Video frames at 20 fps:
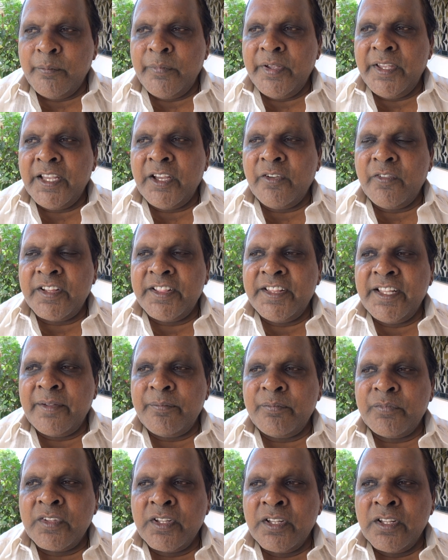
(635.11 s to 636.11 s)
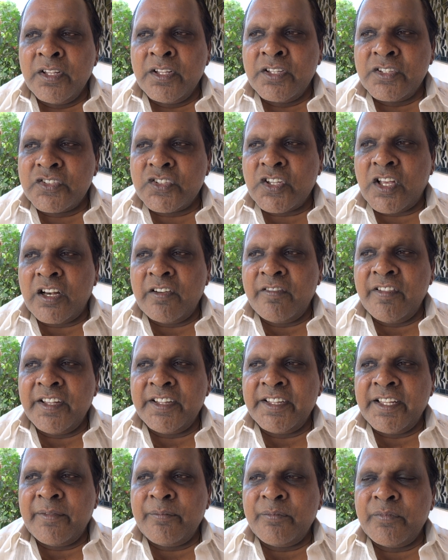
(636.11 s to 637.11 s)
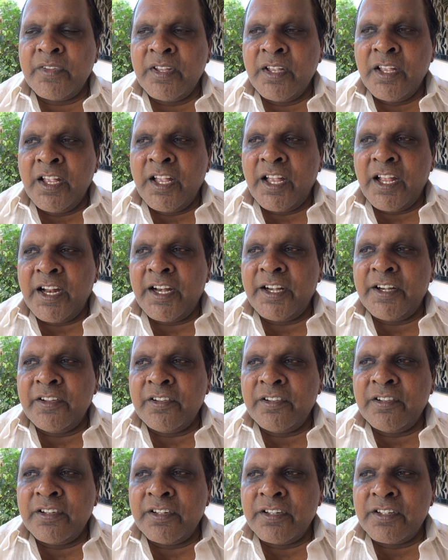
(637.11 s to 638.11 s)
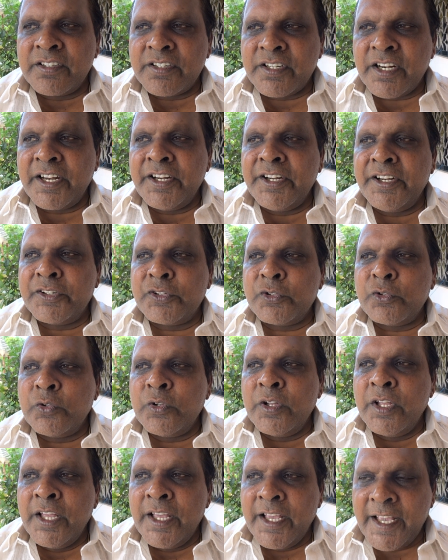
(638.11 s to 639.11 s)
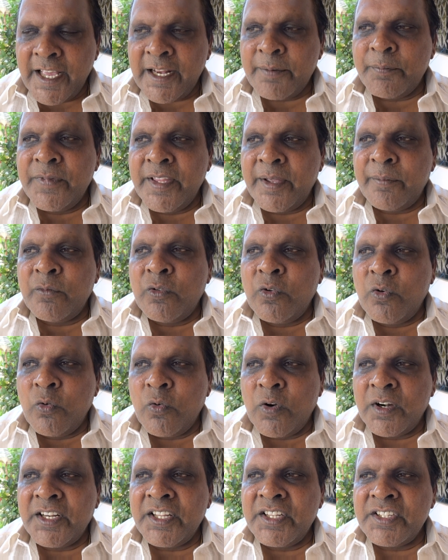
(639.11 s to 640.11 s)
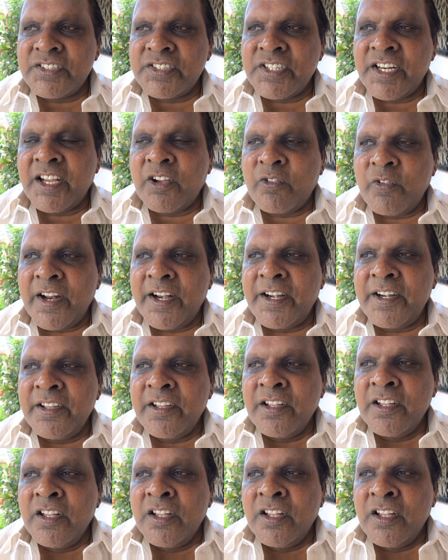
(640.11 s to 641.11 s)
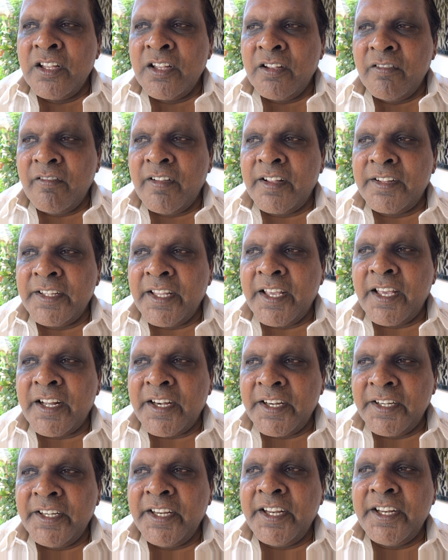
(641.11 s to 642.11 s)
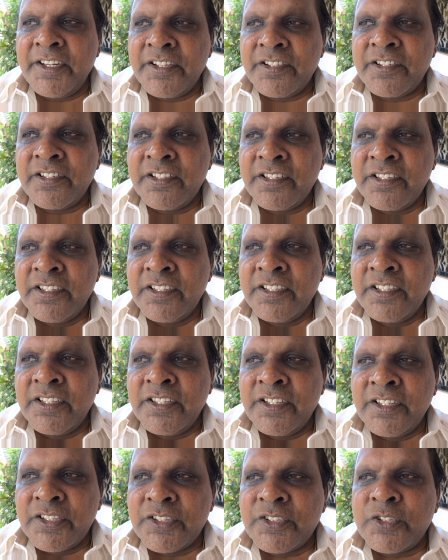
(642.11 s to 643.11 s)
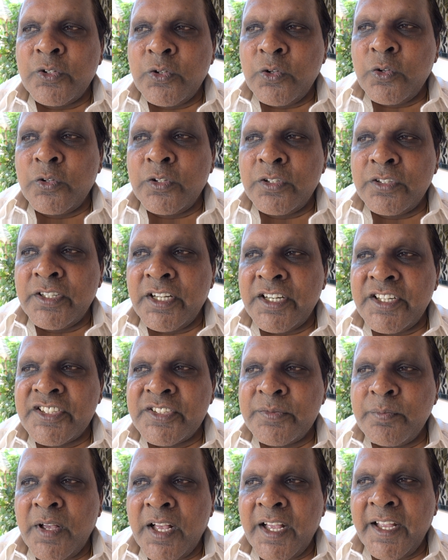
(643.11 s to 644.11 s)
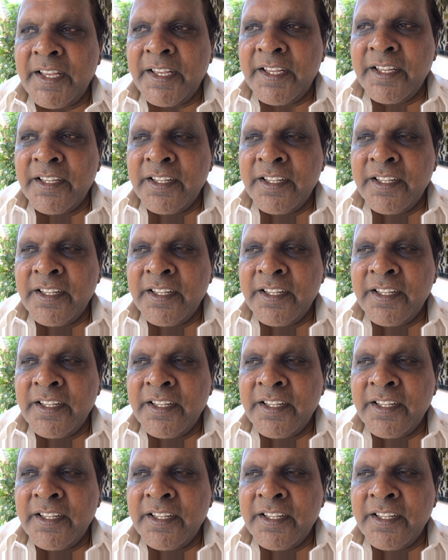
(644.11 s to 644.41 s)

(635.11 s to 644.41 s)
being with them, solving them, and trying to help them what is required when they are in need. So that is my